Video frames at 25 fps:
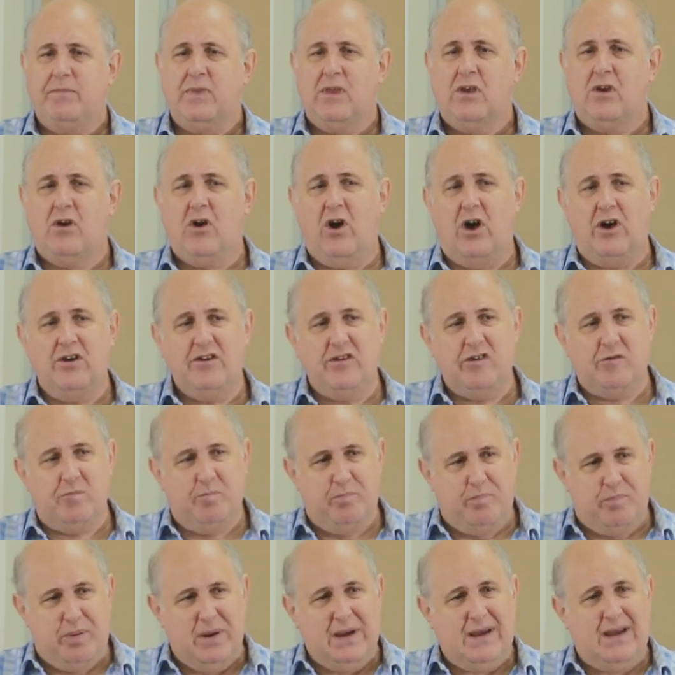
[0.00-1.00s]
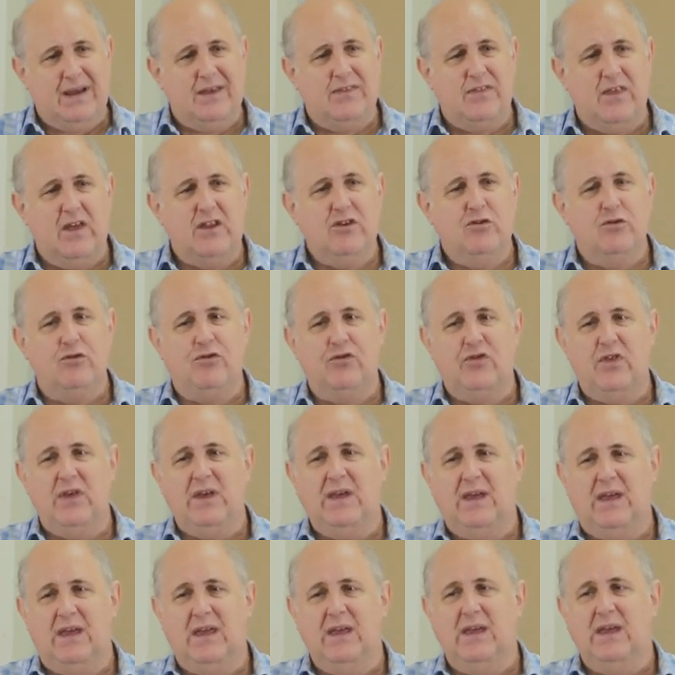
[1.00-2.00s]
God is bigger than you
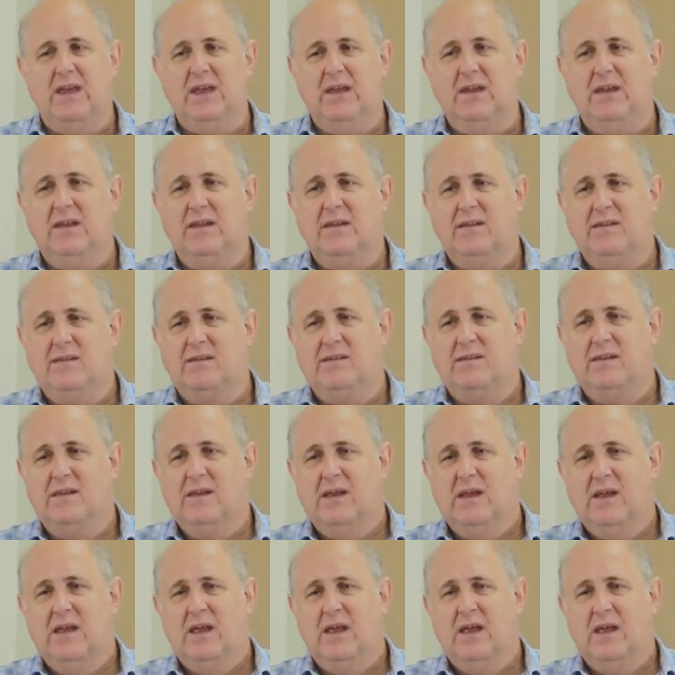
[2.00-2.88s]
think he is.